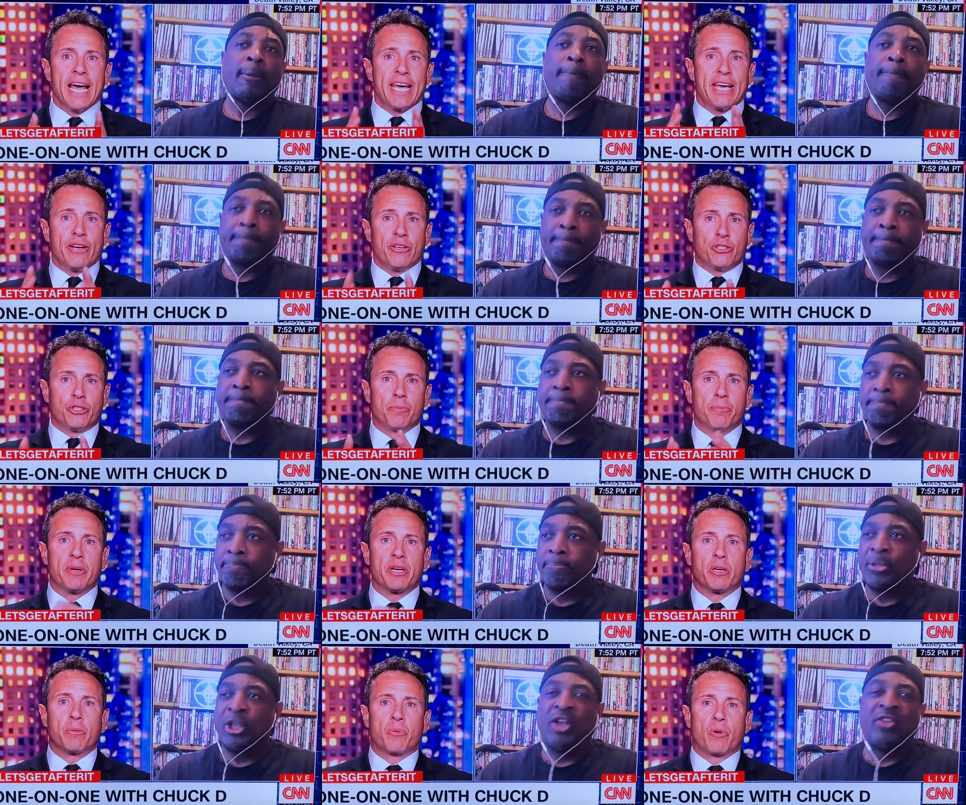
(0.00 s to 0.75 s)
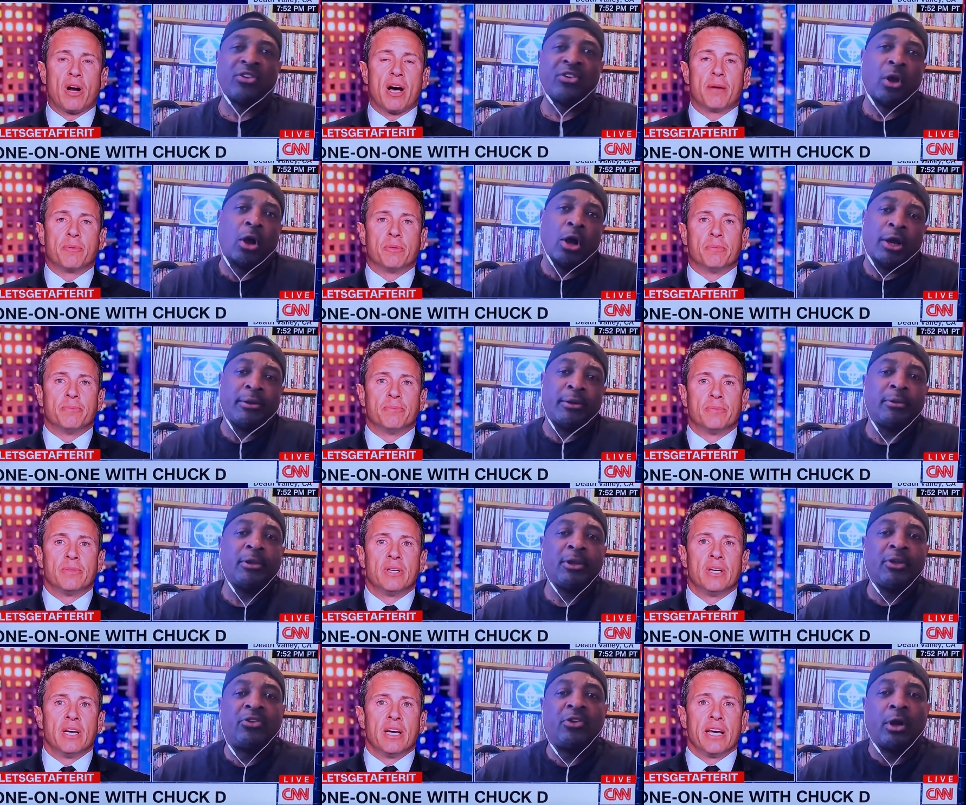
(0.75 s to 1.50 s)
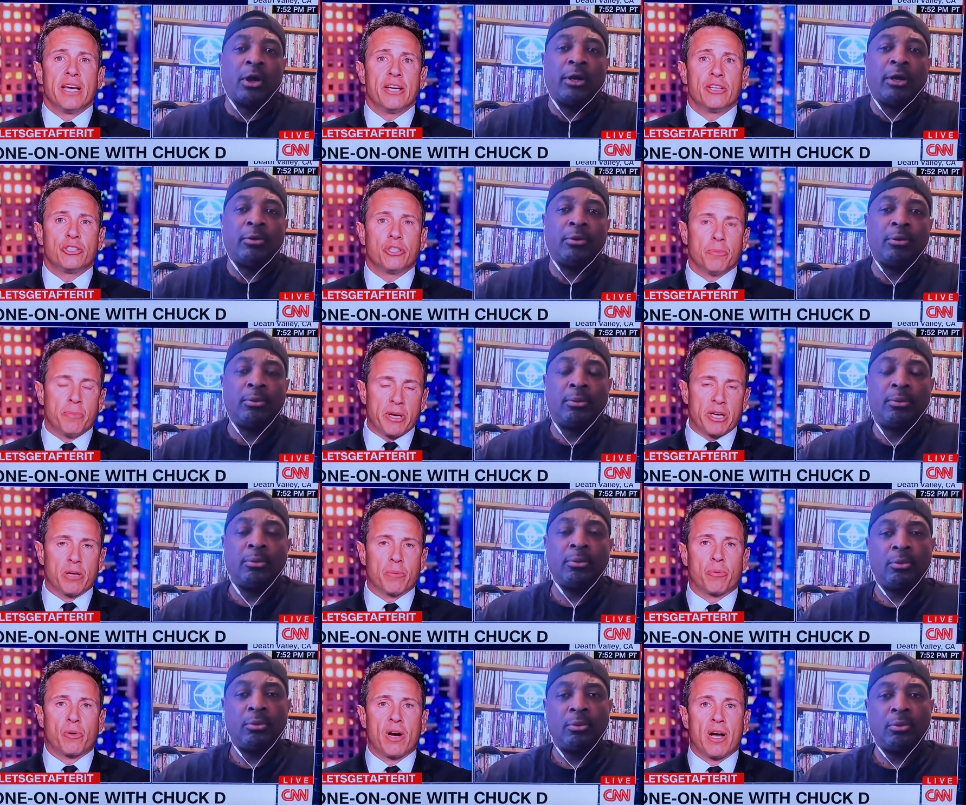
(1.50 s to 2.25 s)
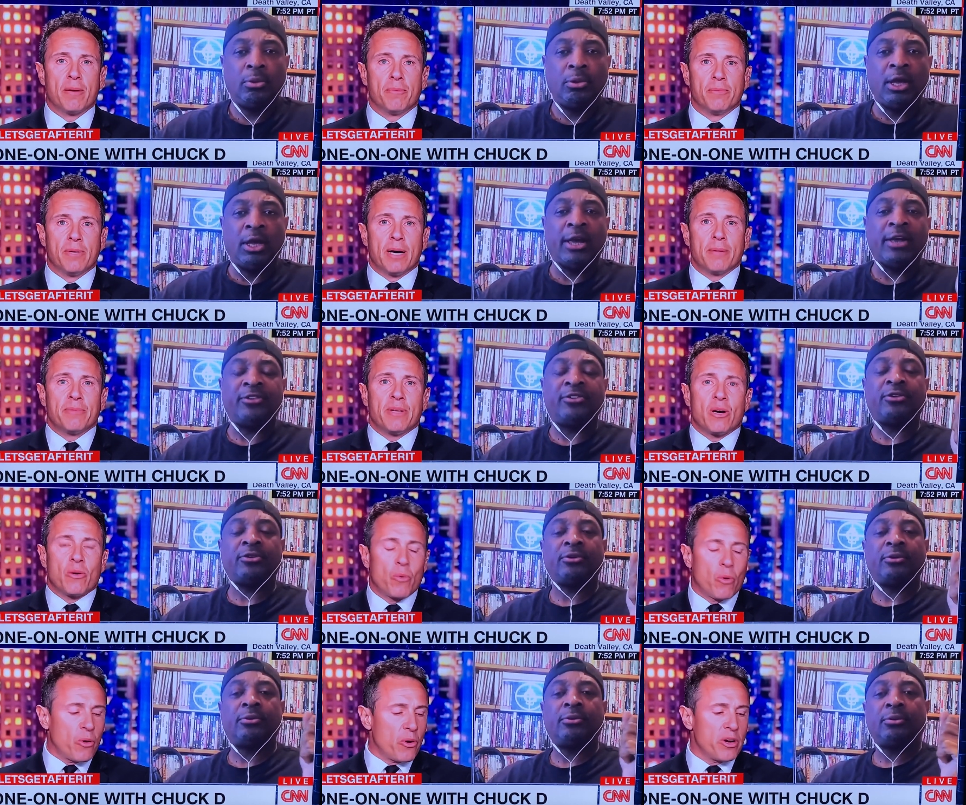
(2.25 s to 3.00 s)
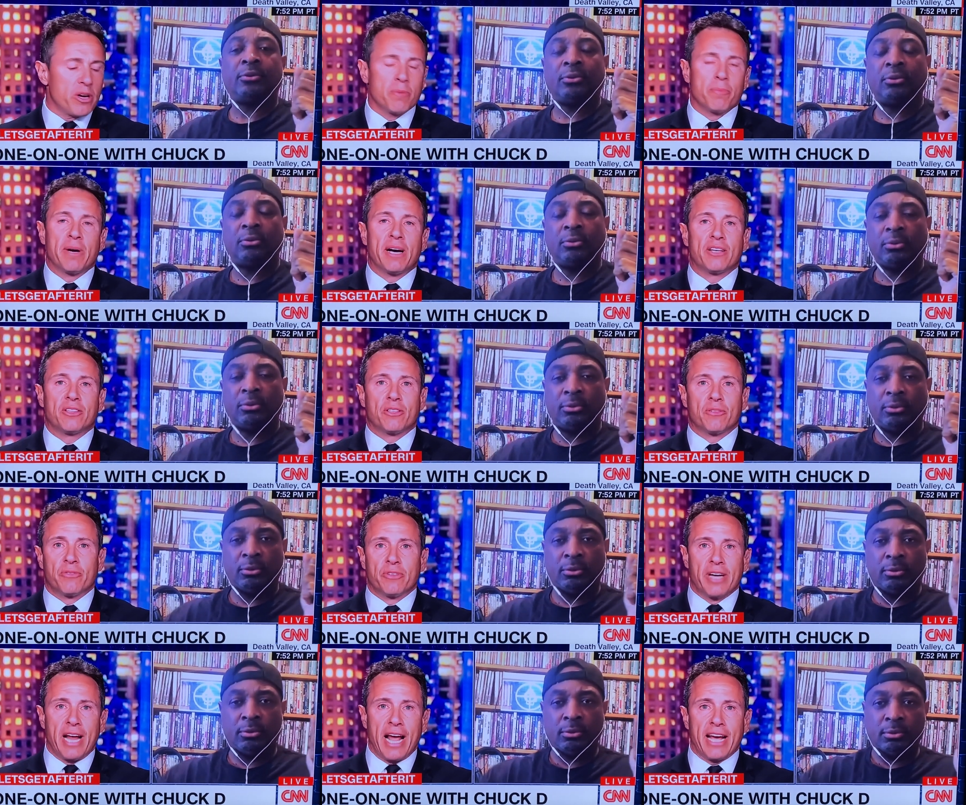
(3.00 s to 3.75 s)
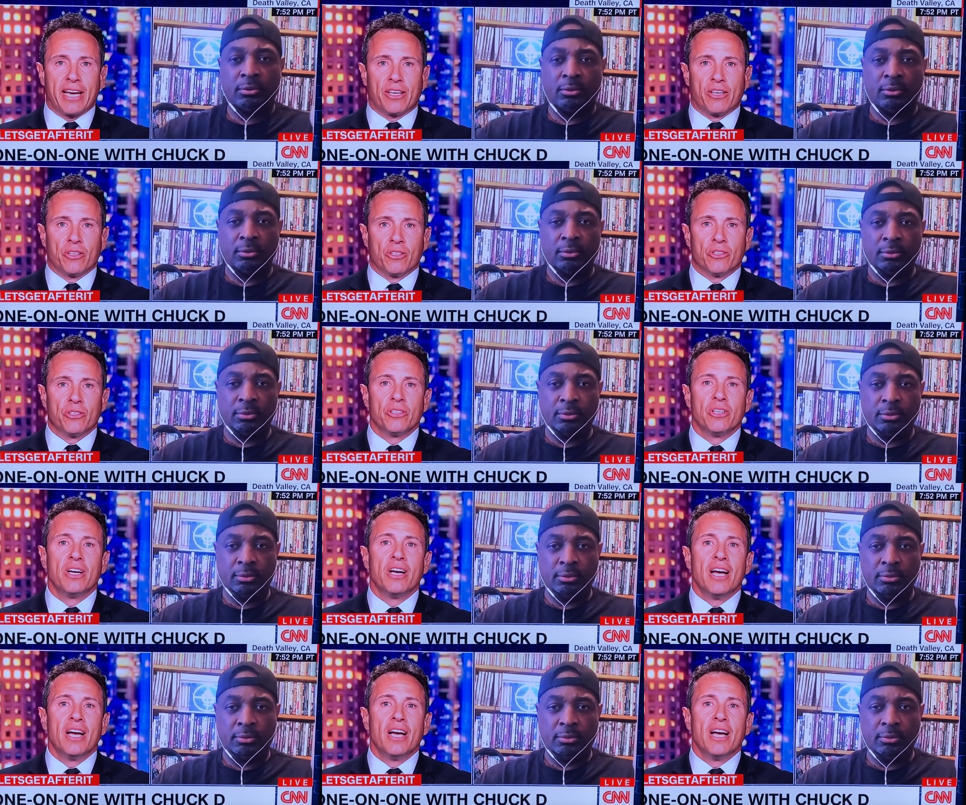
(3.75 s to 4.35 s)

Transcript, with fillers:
Speaker 1: Here's your bigger it's problem. Here's your bigger problem. Yes. I'm not worried about the vernacular.